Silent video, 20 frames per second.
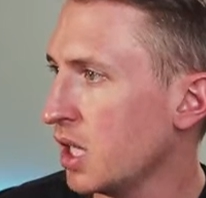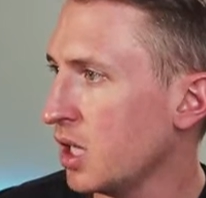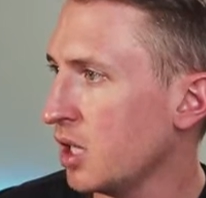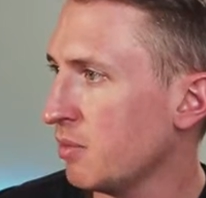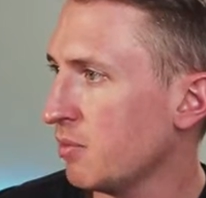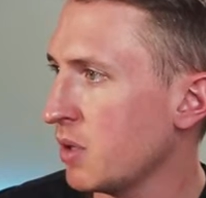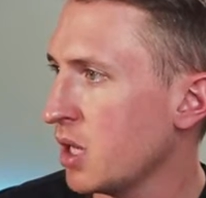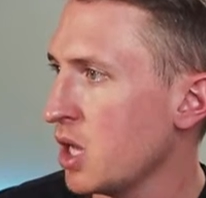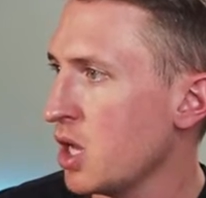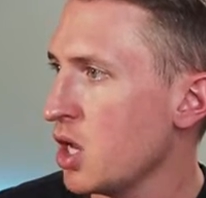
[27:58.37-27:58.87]

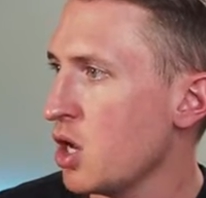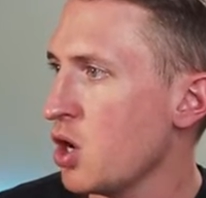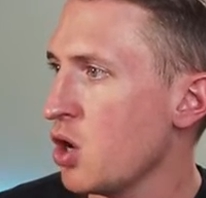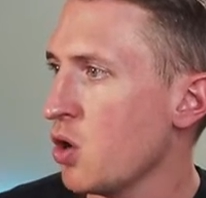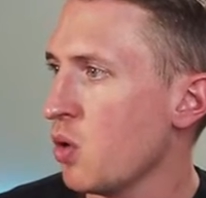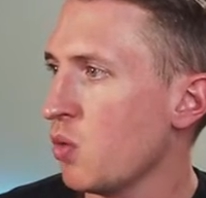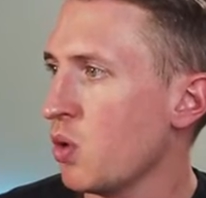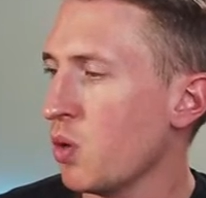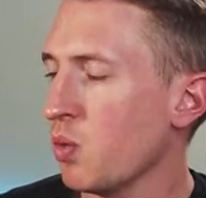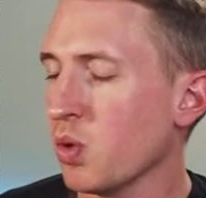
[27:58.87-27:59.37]

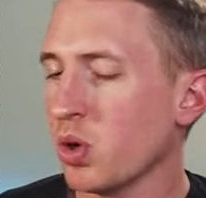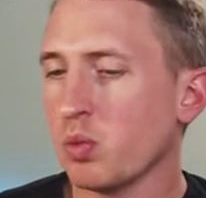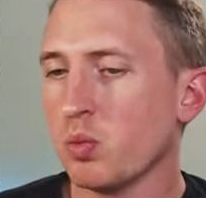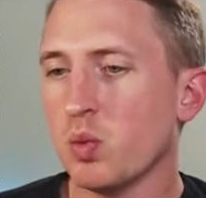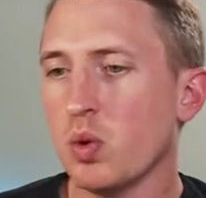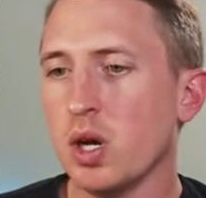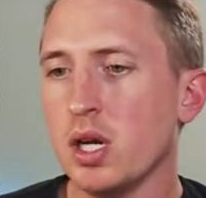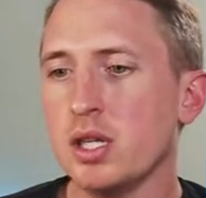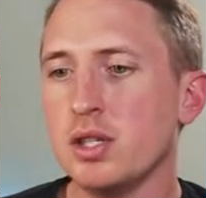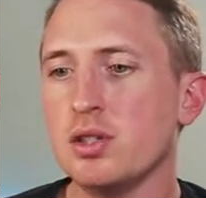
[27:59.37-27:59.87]
What we
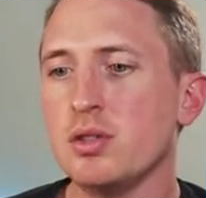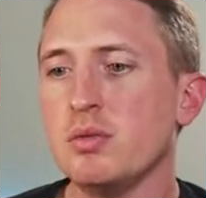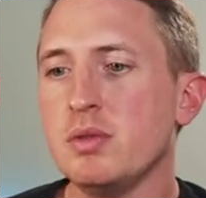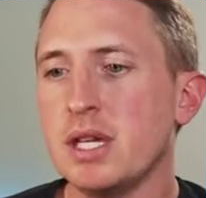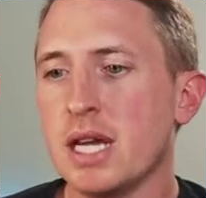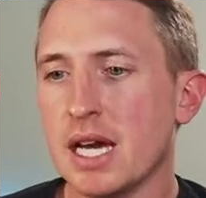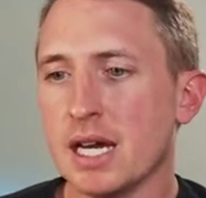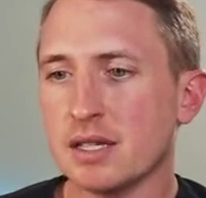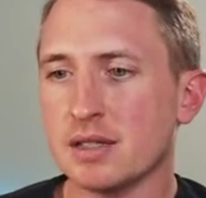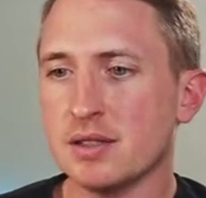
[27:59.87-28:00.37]
want to do
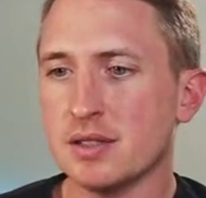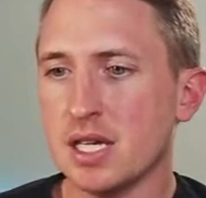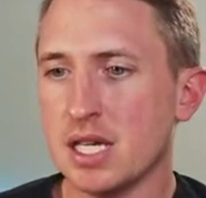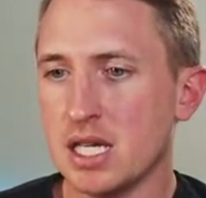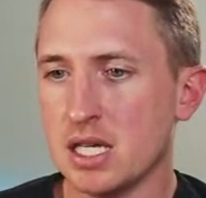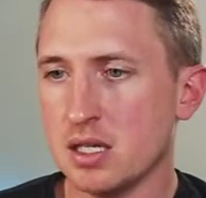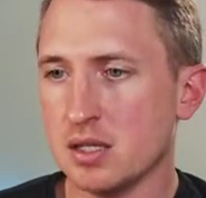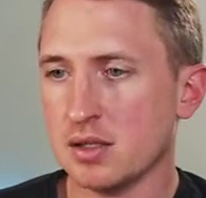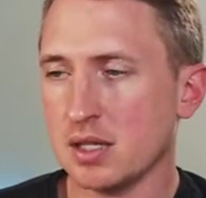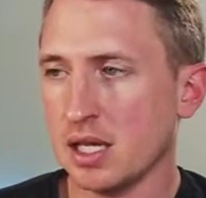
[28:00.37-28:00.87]
next
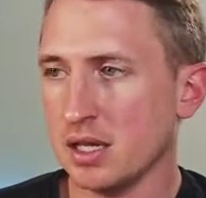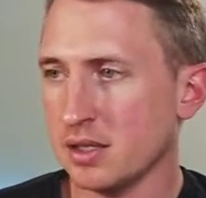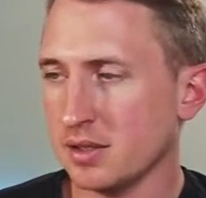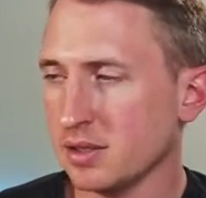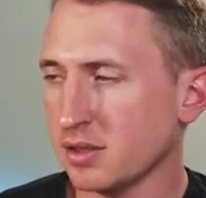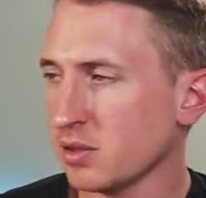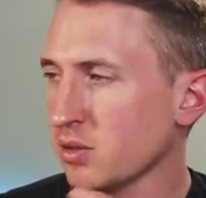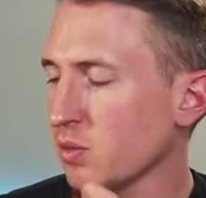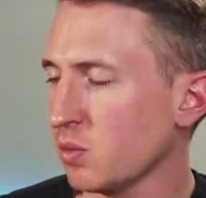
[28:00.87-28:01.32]
is, and this